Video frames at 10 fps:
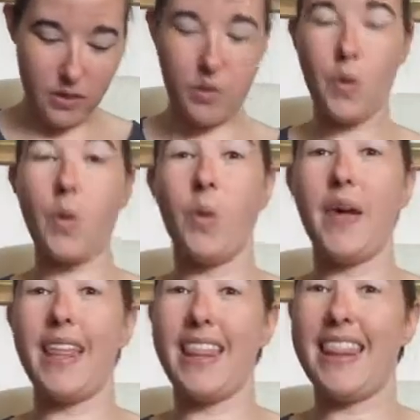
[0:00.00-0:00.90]

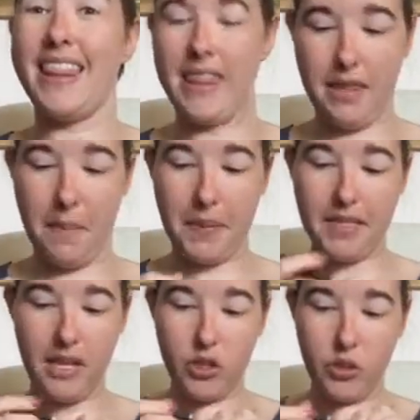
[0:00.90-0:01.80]
So the
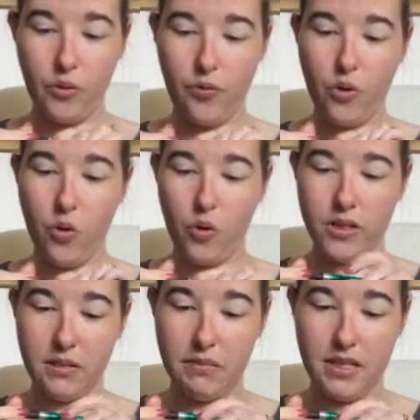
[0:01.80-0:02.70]
potential for
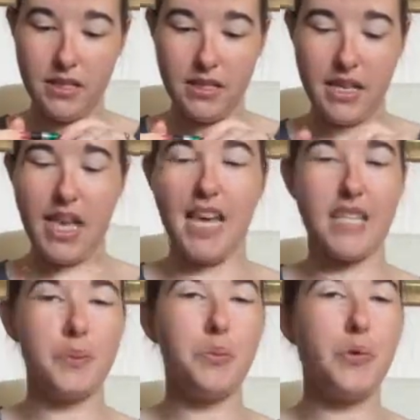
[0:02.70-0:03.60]
awesomeness
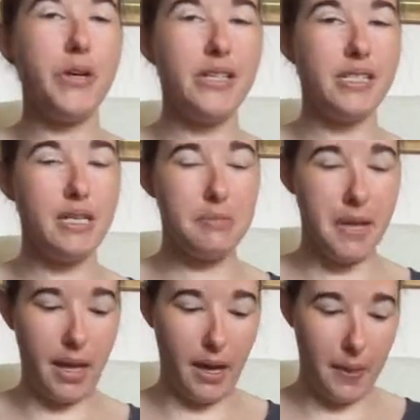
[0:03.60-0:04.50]
is pretty
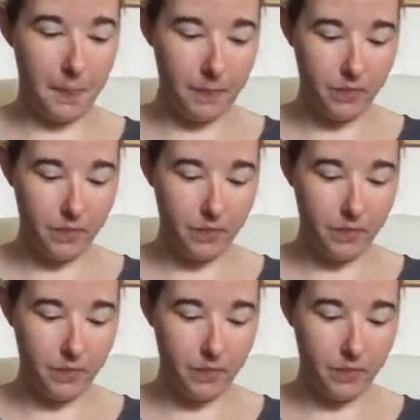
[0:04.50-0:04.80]
big.